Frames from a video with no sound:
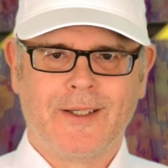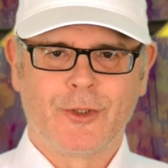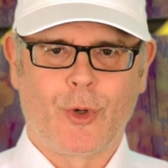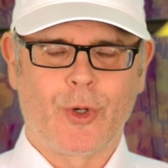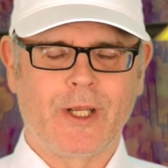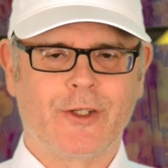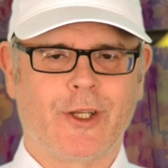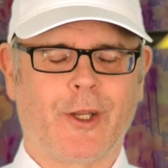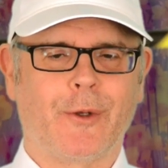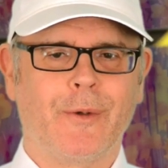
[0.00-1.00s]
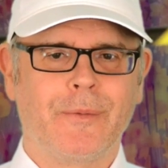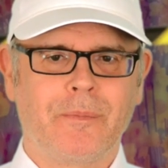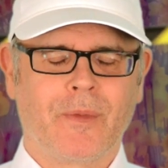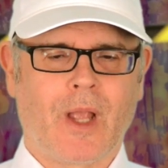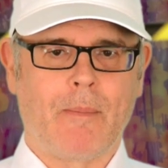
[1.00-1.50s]
talking to you
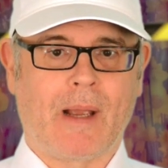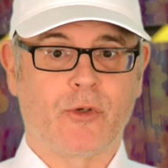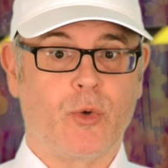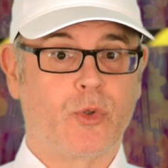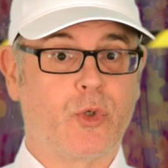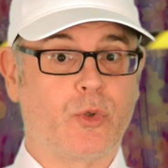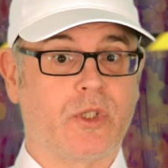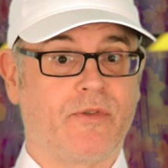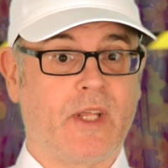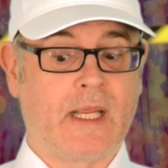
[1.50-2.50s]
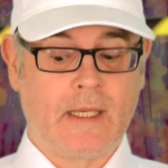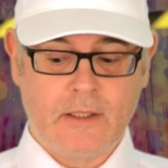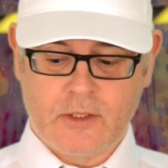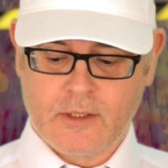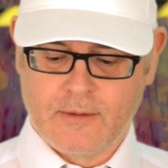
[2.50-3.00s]
about all sorts of
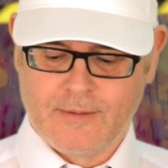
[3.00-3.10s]
things